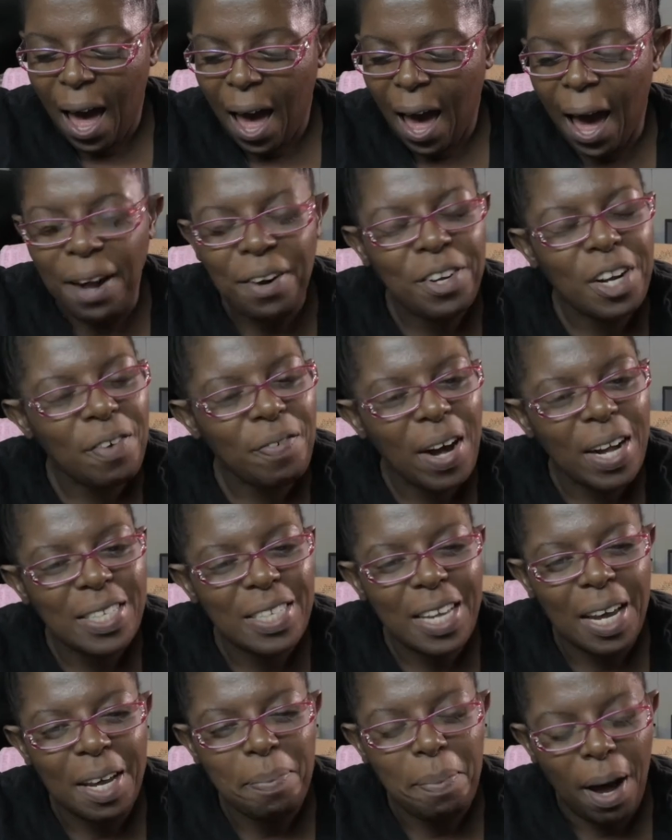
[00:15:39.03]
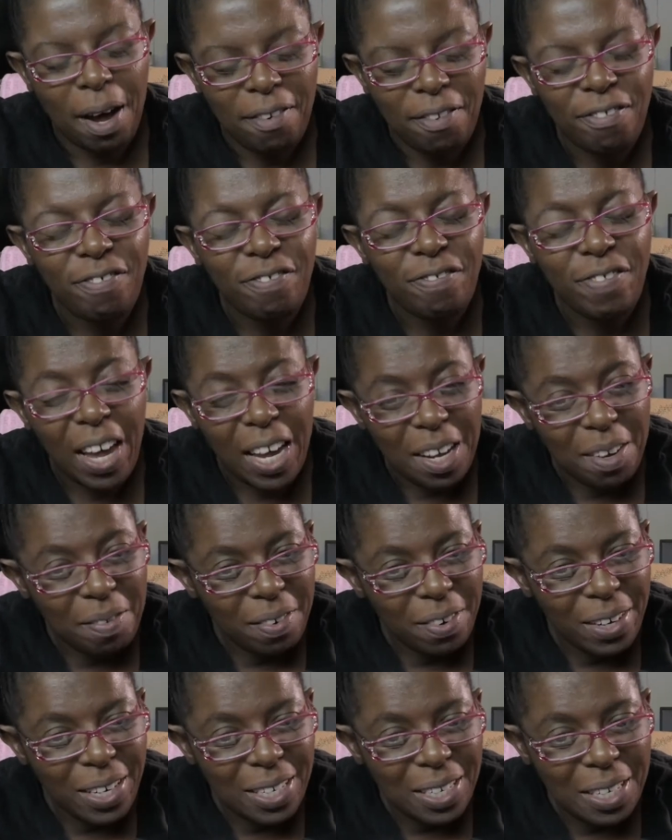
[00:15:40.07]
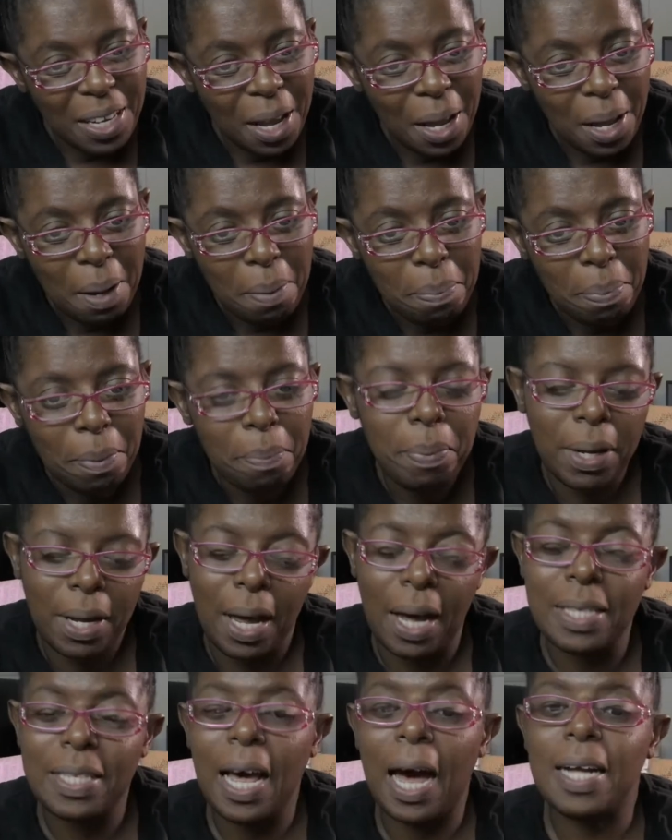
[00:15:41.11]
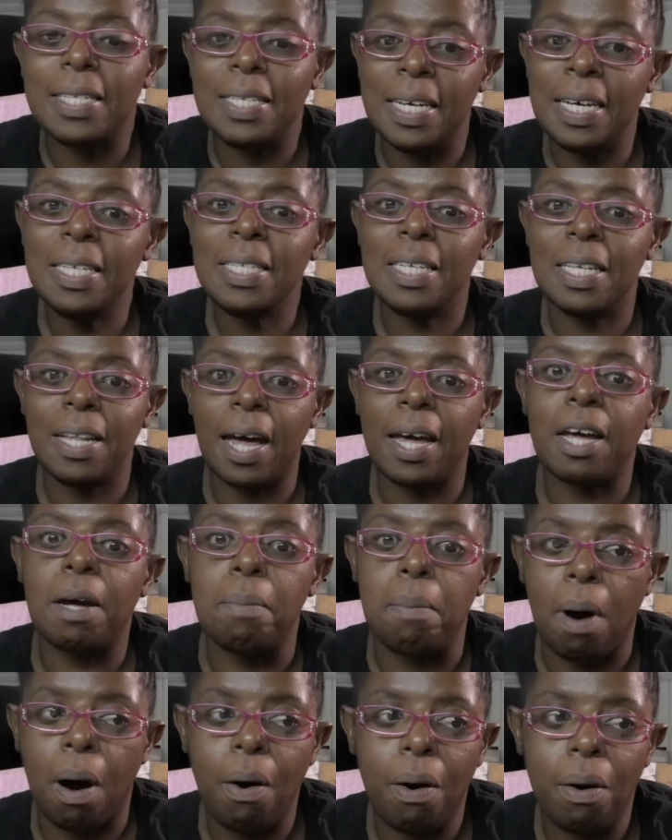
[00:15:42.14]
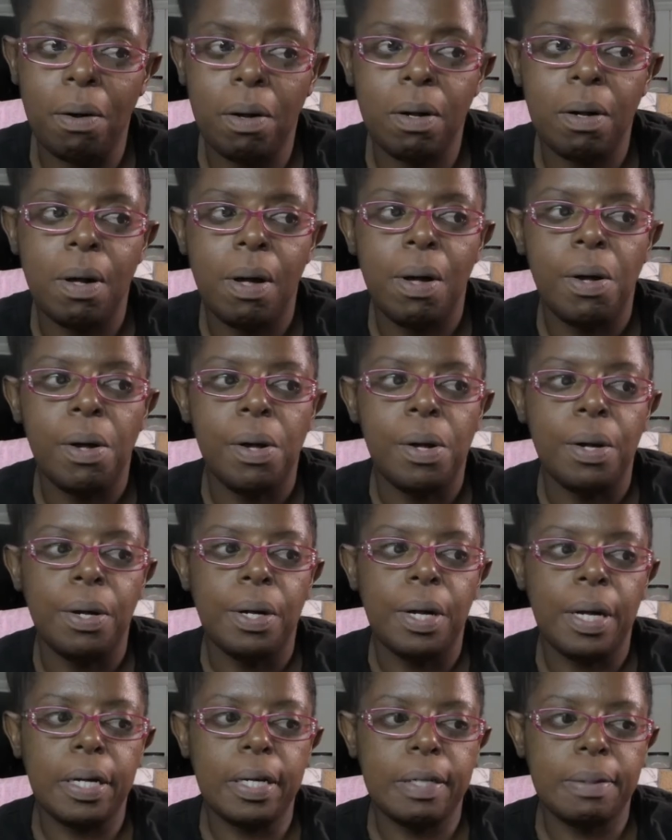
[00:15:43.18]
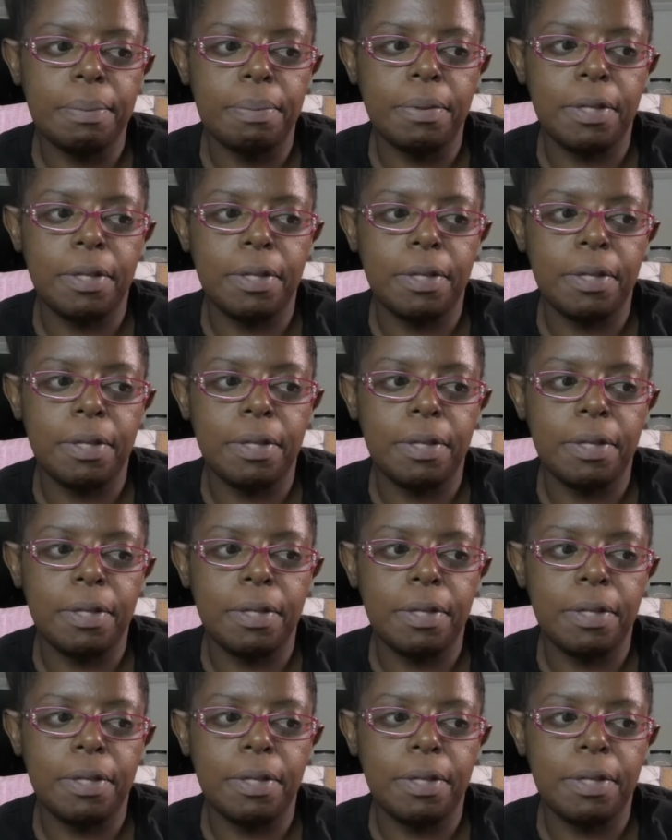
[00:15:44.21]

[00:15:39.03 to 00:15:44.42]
I don't know if I'd say my favorite cup because I tend to like them all. Um,